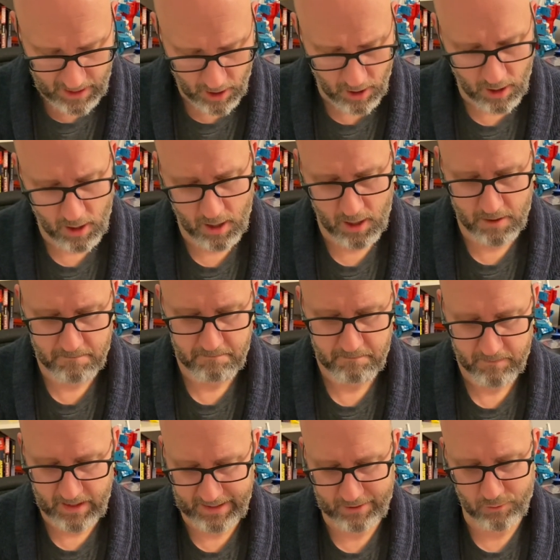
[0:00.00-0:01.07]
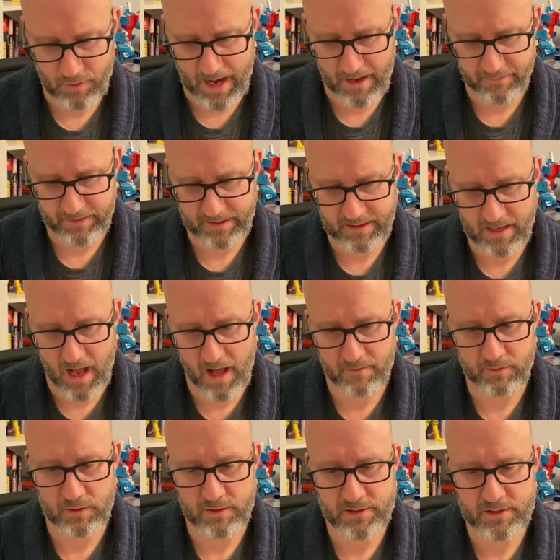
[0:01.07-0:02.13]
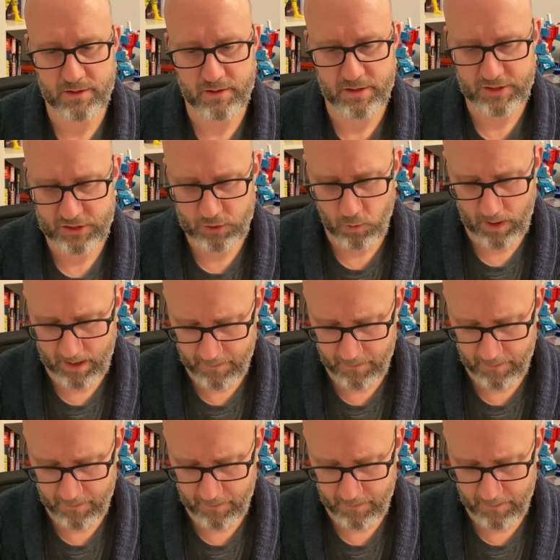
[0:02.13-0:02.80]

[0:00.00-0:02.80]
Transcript: are like graphic novels, so they're square